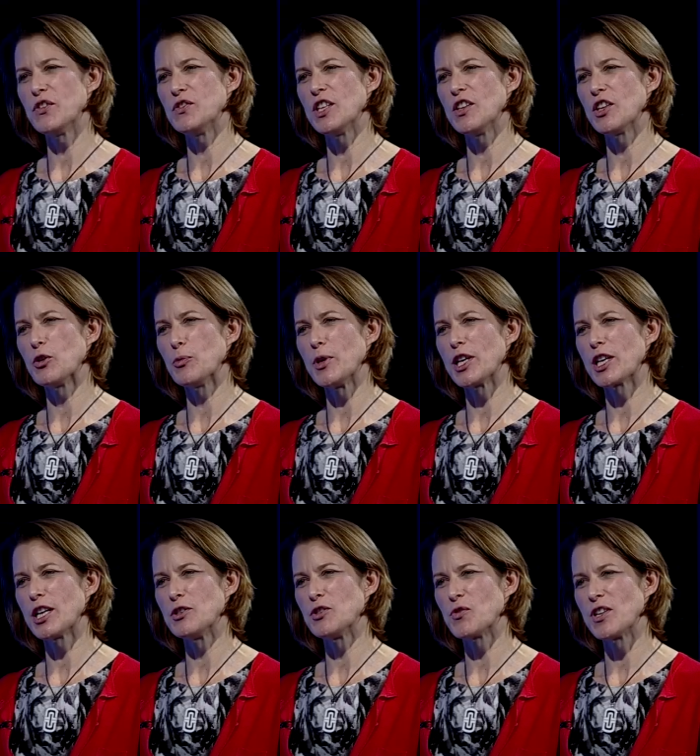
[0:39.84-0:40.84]
50, that it would be a
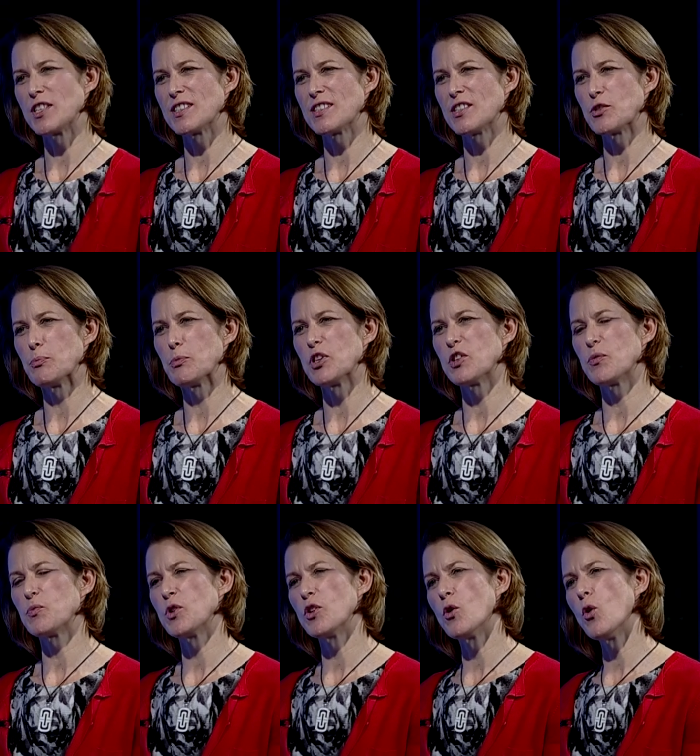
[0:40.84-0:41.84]
close run decision, but
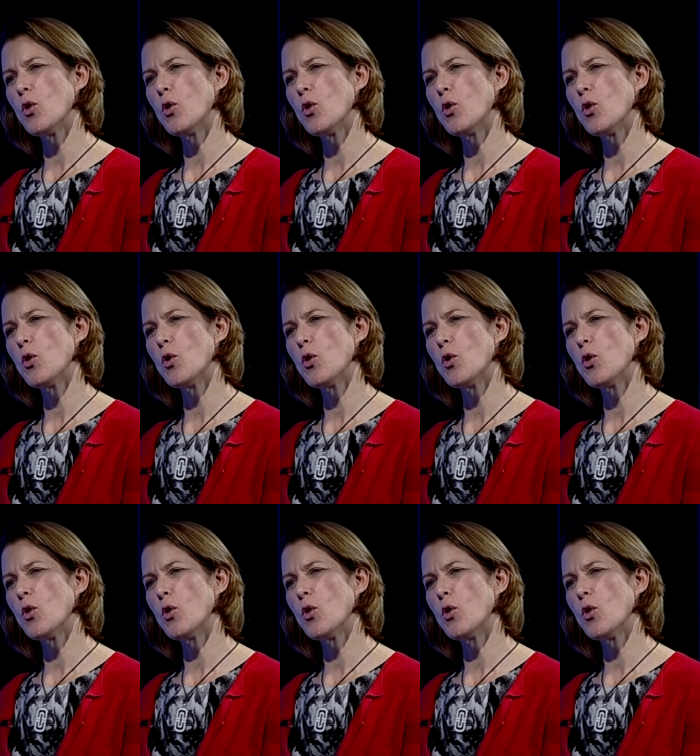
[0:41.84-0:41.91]
the, the,